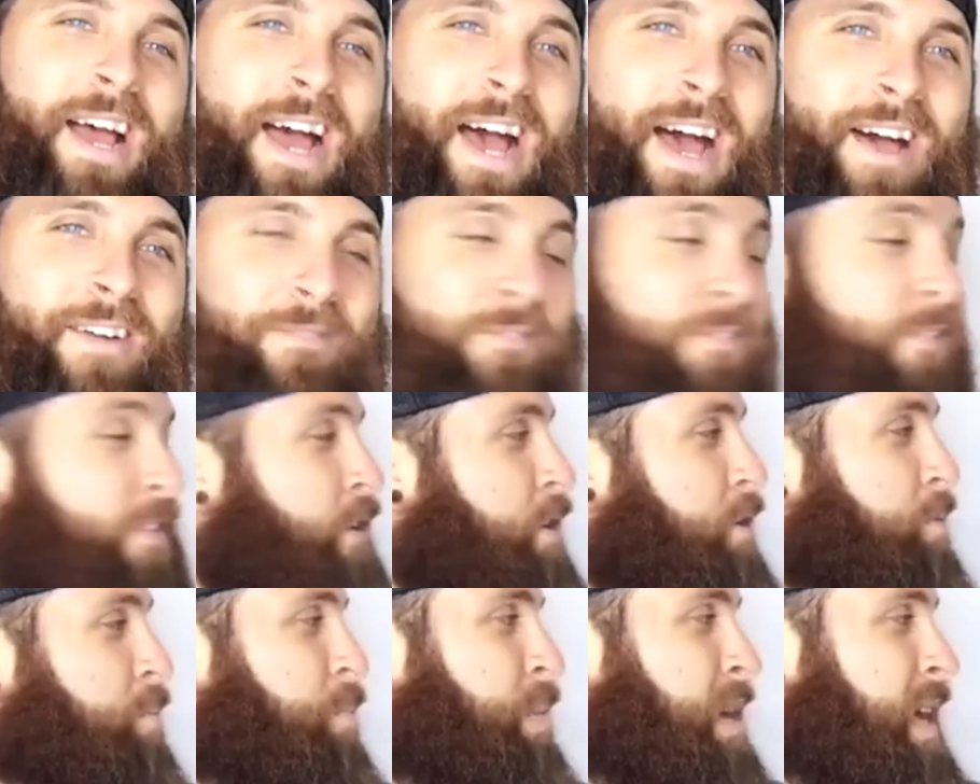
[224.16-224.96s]
on
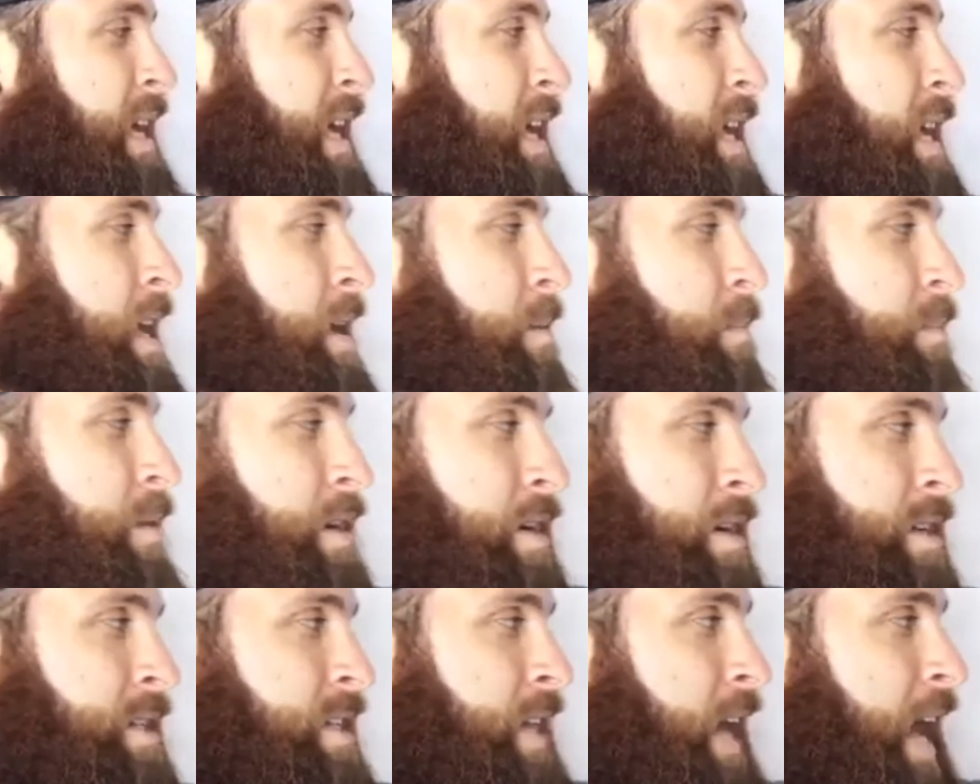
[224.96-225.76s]
field B
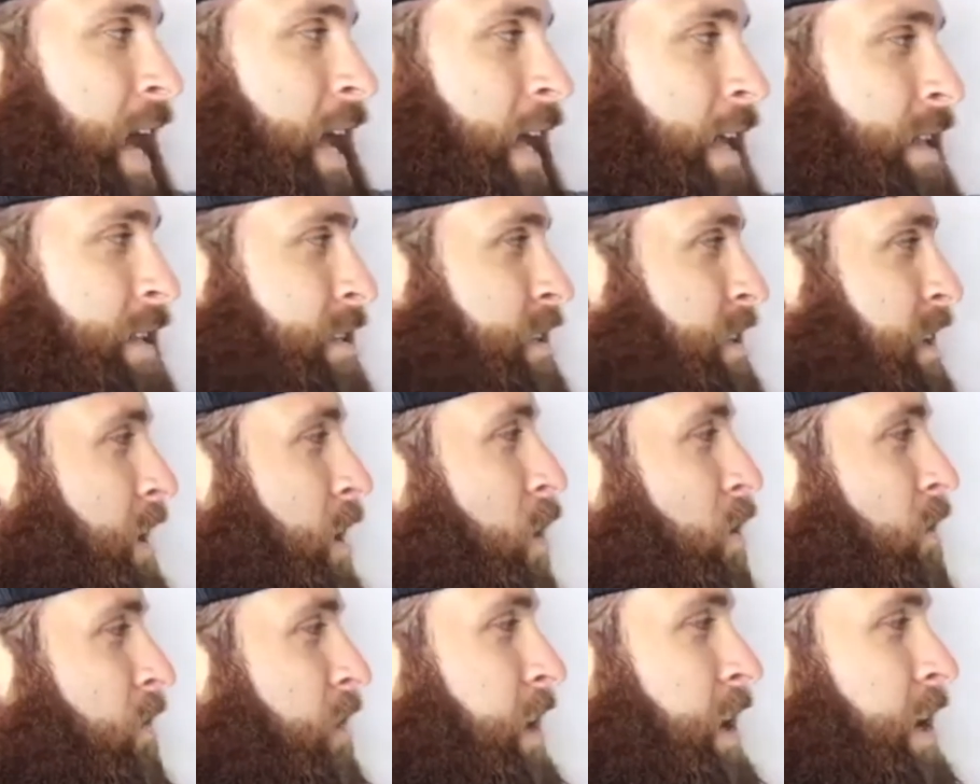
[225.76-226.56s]
because
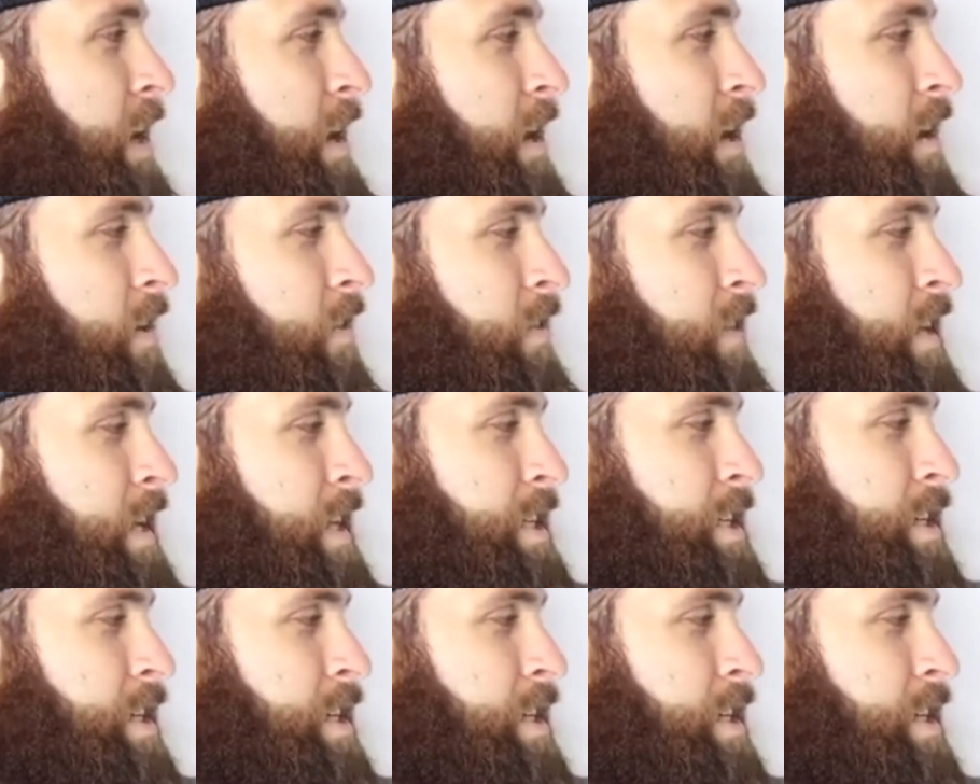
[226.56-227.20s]
over here, this